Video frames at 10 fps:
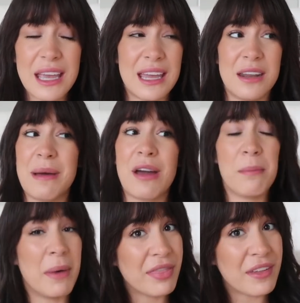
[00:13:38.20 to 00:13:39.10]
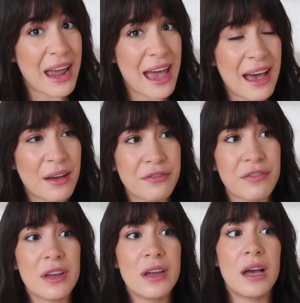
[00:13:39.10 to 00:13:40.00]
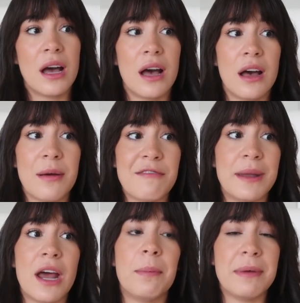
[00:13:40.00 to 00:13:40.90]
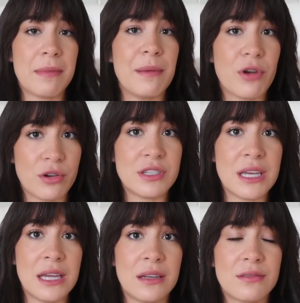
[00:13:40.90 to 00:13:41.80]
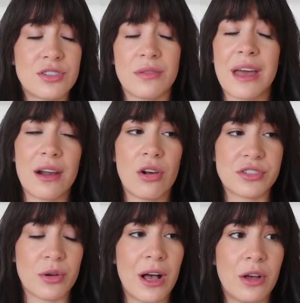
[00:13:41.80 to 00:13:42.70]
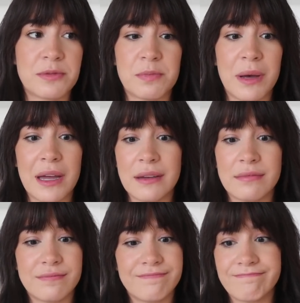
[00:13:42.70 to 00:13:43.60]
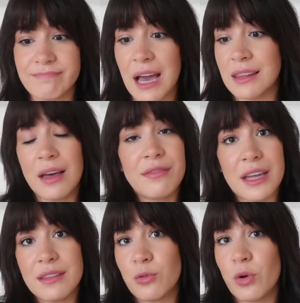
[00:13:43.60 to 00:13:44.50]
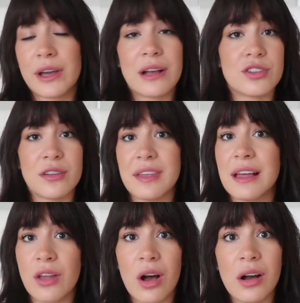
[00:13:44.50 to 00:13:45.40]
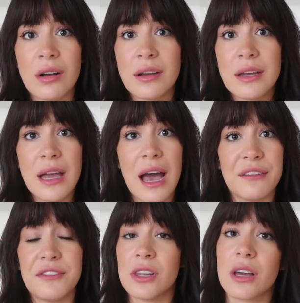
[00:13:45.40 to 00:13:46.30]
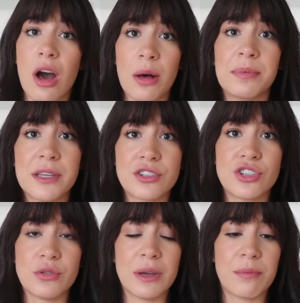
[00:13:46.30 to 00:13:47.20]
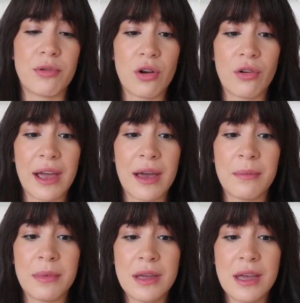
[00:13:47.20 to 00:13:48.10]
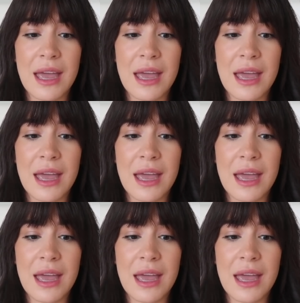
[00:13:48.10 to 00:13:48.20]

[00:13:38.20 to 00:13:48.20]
in about 1.5 months. I've been upping my protein, so that also helps, but I love it. The workouts aren't that long. I feel accomplished doing a program,